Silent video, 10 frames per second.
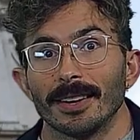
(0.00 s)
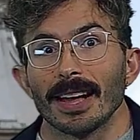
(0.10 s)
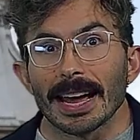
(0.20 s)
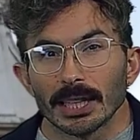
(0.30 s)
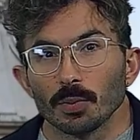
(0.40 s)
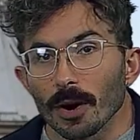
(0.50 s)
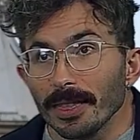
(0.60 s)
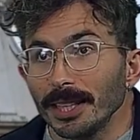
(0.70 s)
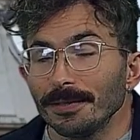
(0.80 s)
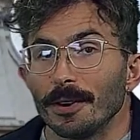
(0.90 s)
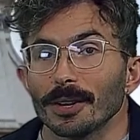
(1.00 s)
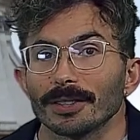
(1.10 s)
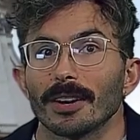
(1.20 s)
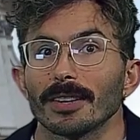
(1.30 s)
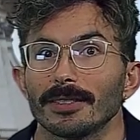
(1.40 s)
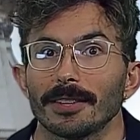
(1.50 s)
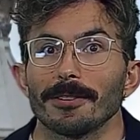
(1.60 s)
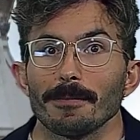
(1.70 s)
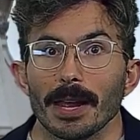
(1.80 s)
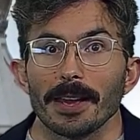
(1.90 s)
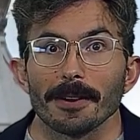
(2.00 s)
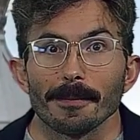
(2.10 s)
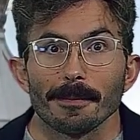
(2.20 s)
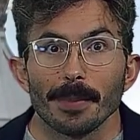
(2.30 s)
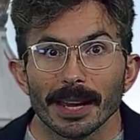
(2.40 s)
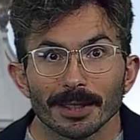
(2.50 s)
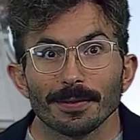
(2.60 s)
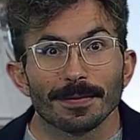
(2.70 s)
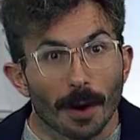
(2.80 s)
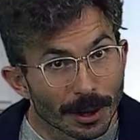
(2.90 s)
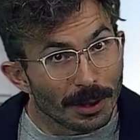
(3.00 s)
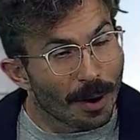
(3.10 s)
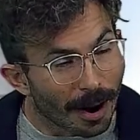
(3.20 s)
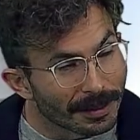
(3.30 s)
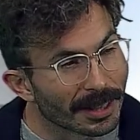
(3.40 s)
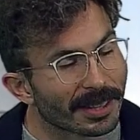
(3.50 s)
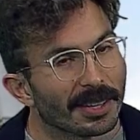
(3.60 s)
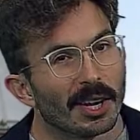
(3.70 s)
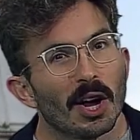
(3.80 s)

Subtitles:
And it's worth this focus on a single medium, because far too often,